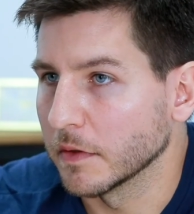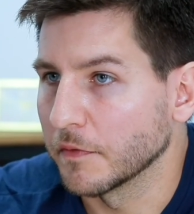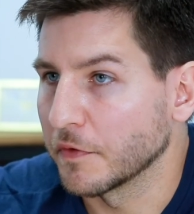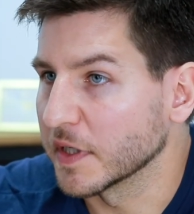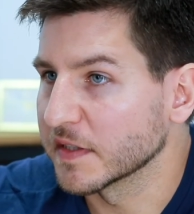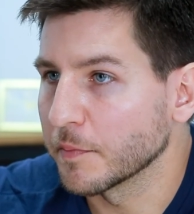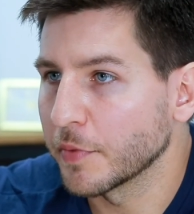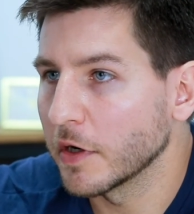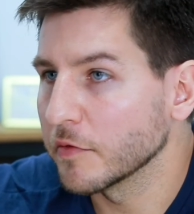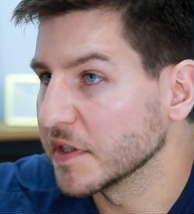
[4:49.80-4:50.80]
For
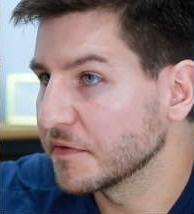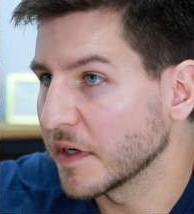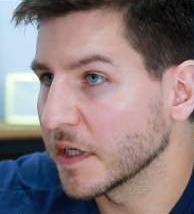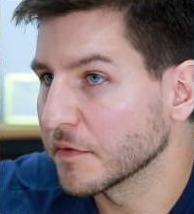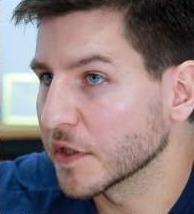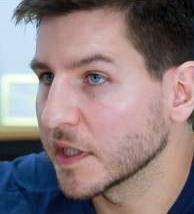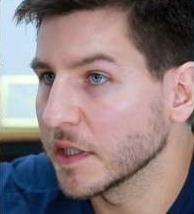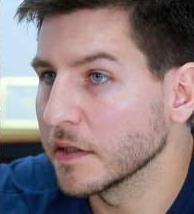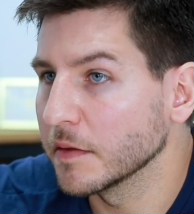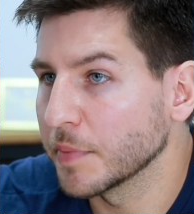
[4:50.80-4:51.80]
example, we define the
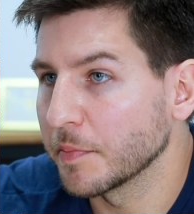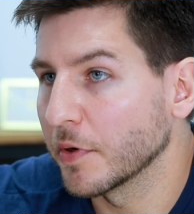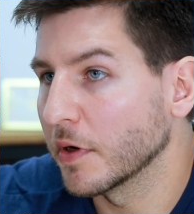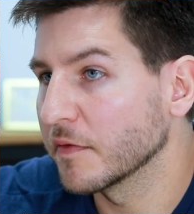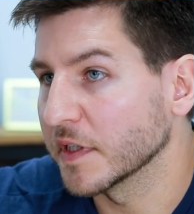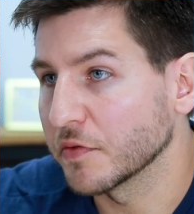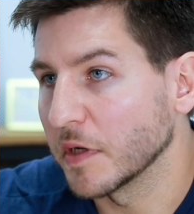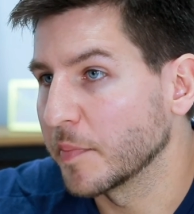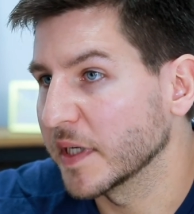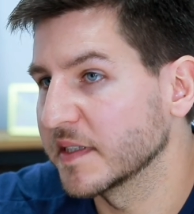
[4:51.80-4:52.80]
key people that will
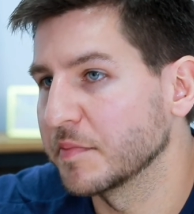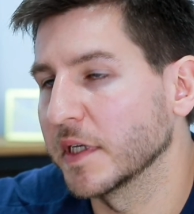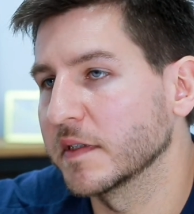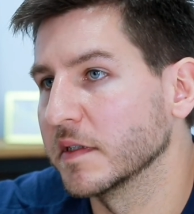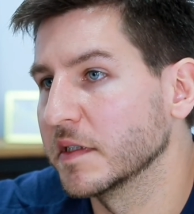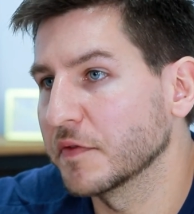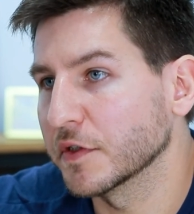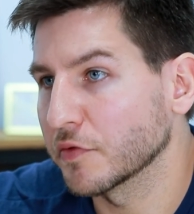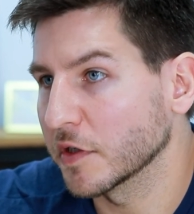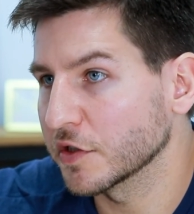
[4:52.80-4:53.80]
participate in
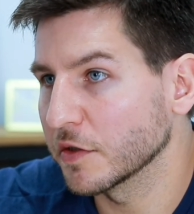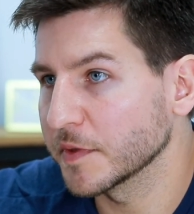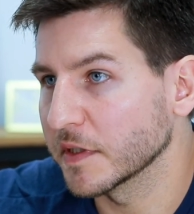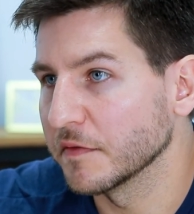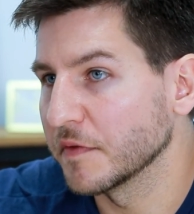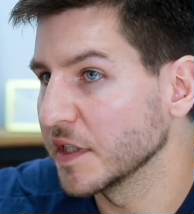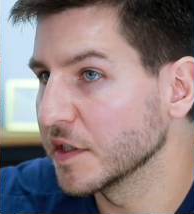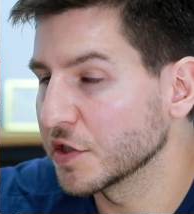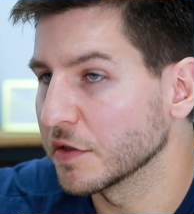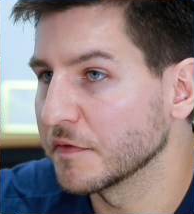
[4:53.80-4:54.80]
different workshops and
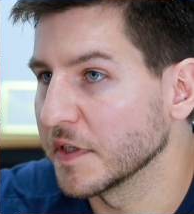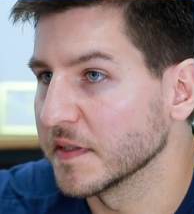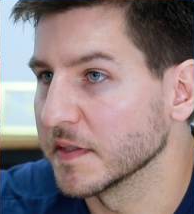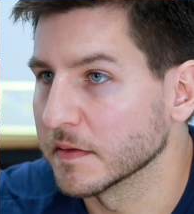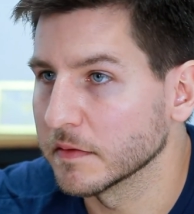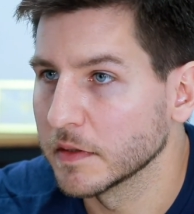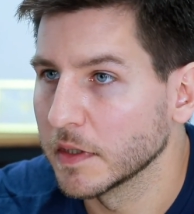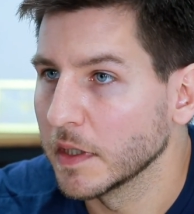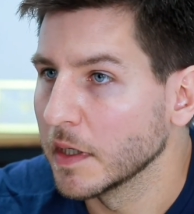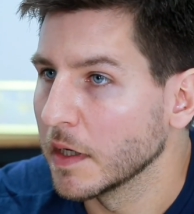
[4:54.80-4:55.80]
validation phases.
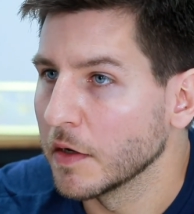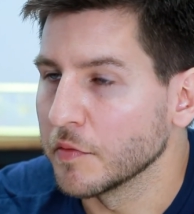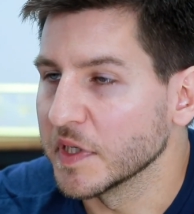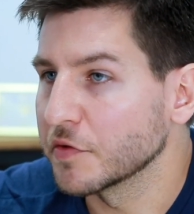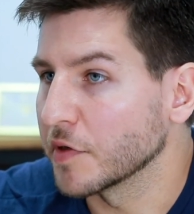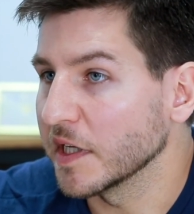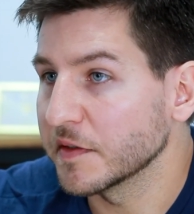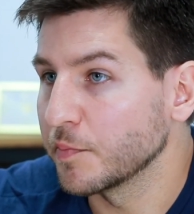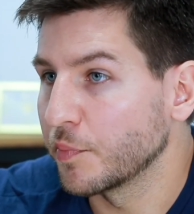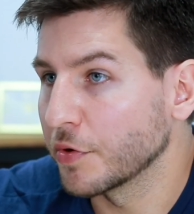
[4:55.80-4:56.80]
We
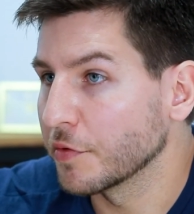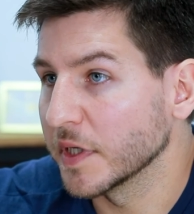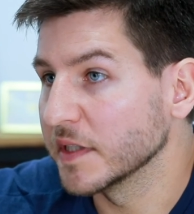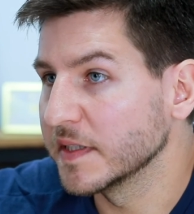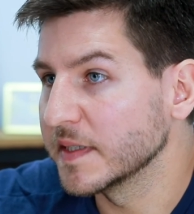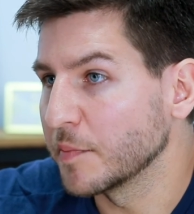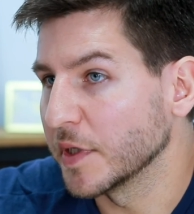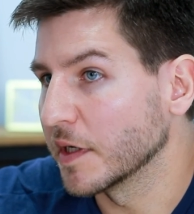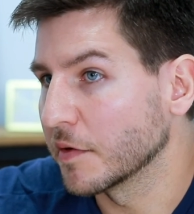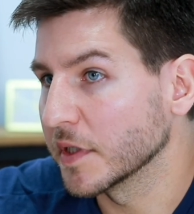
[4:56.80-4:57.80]
create
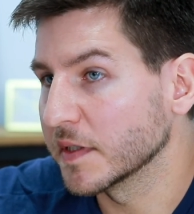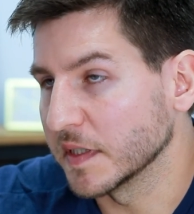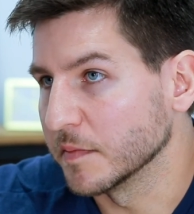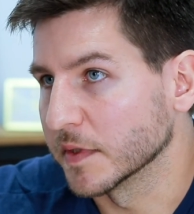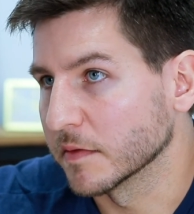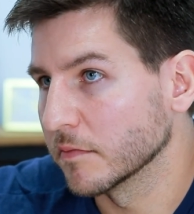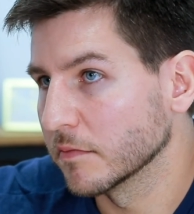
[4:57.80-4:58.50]
pluridisciplinary teams.